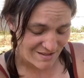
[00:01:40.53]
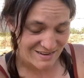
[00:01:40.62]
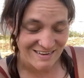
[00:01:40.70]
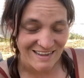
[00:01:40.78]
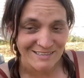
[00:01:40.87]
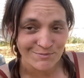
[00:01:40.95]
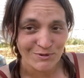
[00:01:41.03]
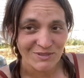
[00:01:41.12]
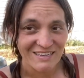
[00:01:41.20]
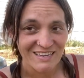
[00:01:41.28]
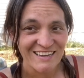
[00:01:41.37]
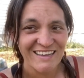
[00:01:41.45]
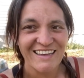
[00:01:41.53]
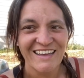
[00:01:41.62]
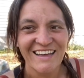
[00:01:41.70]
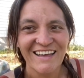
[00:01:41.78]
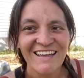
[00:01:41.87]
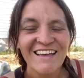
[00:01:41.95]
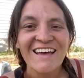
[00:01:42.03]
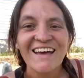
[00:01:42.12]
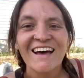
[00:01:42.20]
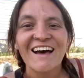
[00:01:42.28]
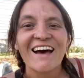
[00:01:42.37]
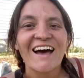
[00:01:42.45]
desperately.
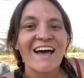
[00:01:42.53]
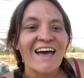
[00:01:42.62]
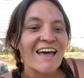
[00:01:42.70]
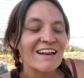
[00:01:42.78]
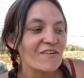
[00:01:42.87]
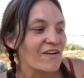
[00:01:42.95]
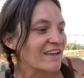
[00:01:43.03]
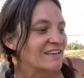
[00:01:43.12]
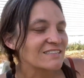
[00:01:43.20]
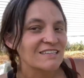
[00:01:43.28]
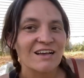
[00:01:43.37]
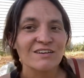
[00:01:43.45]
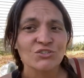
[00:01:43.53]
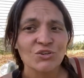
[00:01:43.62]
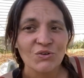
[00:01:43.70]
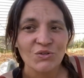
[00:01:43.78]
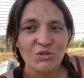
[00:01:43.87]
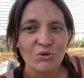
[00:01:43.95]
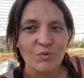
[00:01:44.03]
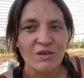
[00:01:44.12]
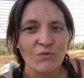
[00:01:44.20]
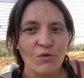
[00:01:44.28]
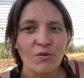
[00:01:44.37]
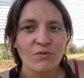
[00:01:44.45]
Anyways, I'll show you a little
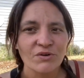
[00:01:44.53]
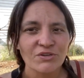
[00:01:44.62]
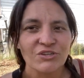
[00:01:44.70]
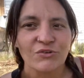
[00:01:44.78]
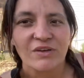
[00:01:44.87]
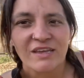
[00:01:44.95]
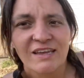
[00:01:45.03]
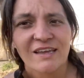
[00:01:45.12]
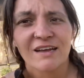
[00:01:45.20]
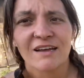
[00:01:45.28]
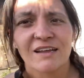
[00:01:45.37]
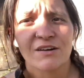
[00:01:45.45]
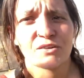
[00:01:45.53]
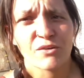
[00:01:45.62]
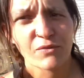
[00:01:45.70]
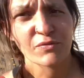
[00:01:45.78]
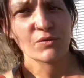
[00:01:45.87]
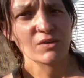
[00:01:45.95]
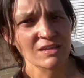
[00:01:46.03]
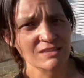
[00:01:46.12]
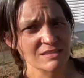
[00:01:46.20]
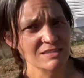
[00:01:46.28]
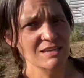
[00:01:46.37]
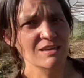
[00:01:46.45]
bit what we're doing. I don't know if you can
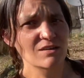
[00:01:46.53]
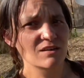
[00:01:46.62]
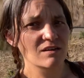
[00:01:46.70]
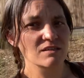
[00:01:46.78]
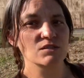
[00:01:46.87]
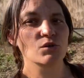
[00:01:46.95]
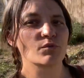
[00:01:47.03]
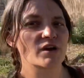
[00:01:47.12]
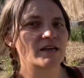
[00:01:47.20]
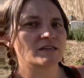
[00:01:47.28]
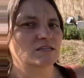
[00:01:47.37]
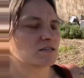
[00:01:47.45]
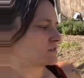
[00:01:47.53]
see, oh, so bright.